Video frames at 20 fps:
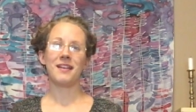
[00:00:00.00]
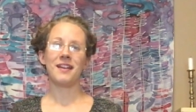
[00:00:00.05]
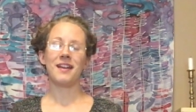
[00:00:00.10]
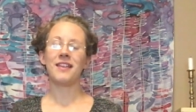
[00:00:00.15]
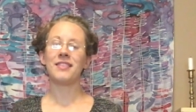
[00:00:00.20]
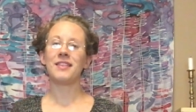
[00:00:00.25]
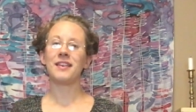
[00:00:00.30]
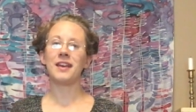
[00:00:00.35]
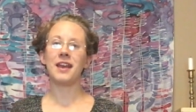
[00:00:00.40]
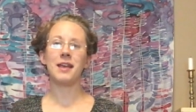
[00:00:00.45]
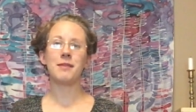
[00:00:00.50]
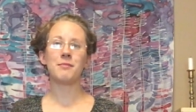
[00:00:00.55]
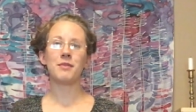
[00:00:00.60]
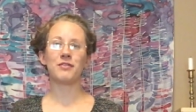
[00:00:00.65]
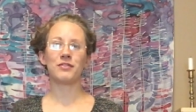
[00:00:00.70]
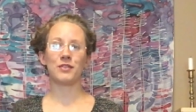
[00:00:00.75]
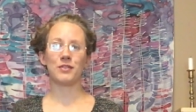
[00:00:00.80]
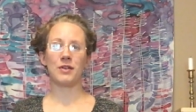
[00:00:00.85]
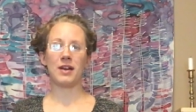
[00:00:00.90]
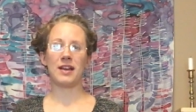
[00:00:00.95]
in the name
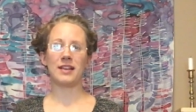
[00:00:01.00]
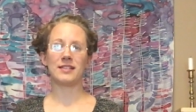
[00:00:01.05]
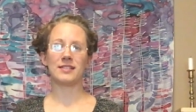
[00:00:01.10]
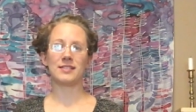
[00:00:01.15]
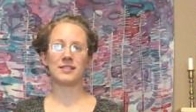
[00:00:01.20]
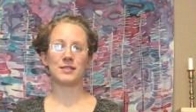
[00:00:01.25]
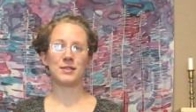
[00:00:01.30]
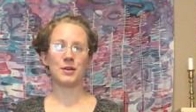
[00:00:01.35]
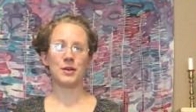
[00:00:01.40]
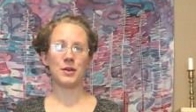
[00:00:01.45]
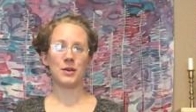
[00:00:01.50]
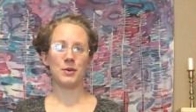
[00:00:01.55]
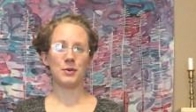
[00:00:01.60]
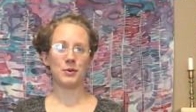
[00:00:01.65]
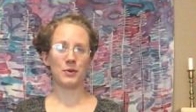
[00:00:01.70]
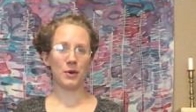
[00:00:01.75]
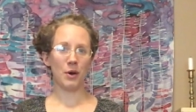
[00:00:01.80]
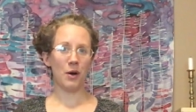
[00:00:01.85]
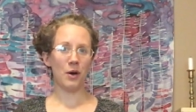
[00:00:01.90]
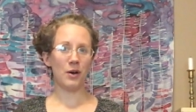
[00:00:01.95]
of Christ,
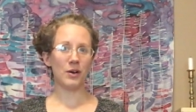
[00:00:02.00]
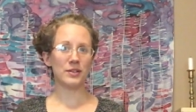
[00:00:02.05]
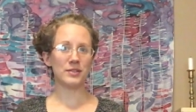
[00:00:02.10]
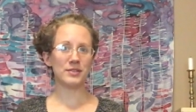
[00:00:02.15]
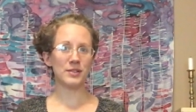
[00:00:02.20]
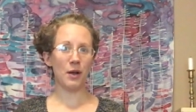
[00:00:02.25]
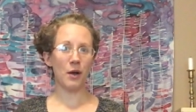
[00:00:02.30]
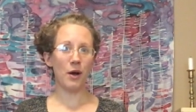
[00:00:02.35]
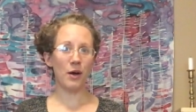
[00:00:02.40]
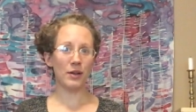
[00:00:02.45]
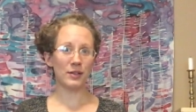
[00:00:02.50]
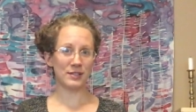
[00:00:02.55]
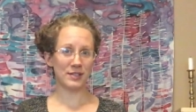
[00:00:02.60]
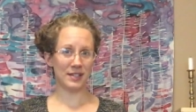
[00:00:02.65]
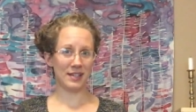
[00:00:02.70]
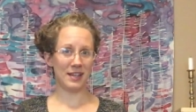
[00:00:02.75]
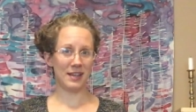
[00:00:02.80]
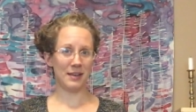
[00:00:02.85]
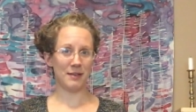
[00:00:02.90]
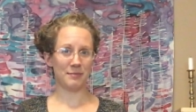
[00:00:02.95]
who calls all
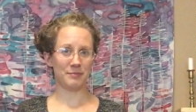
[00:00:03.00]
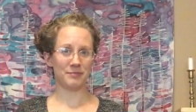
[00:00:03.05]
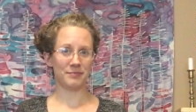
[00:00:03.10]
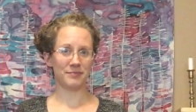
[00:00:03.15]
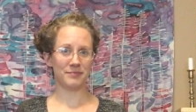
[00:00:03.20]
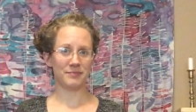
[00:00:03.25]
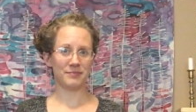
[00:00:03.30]
to him